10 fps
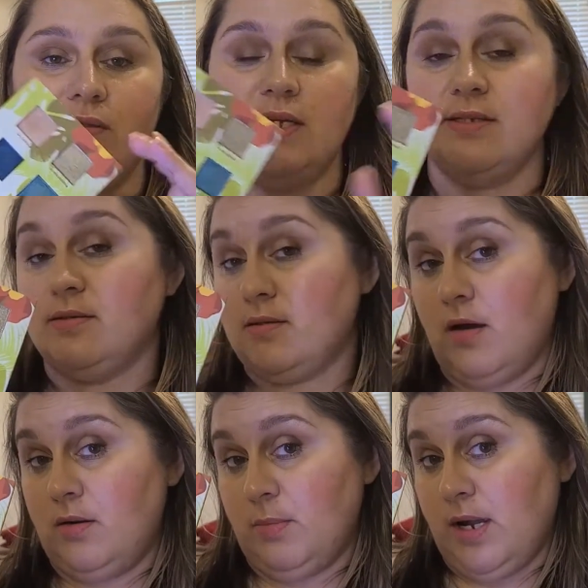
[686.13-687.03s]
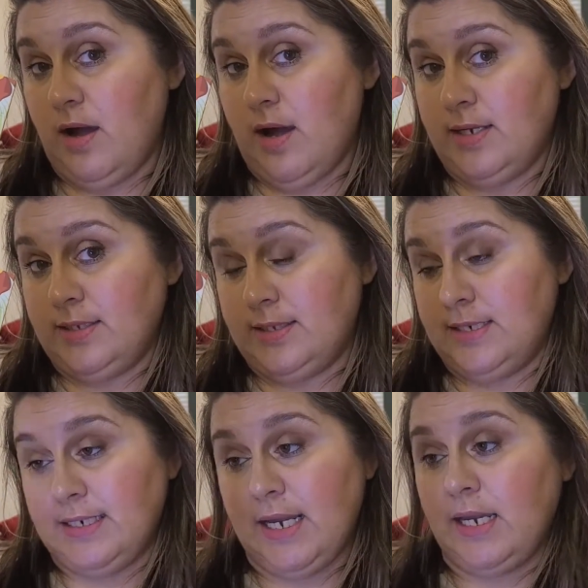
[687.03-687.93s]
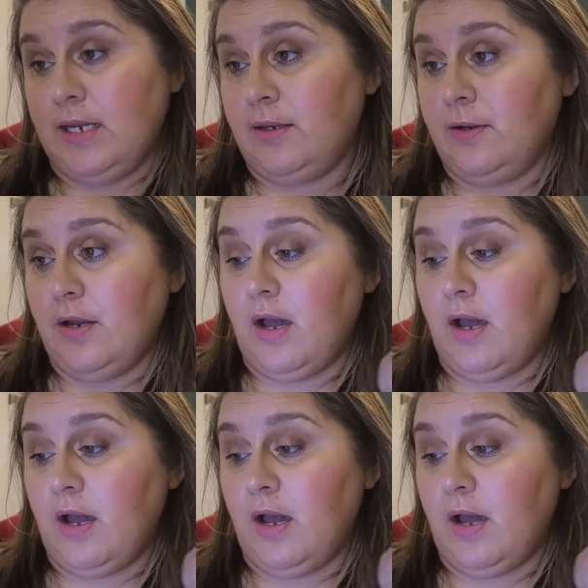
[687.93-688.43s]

this on my eyes today.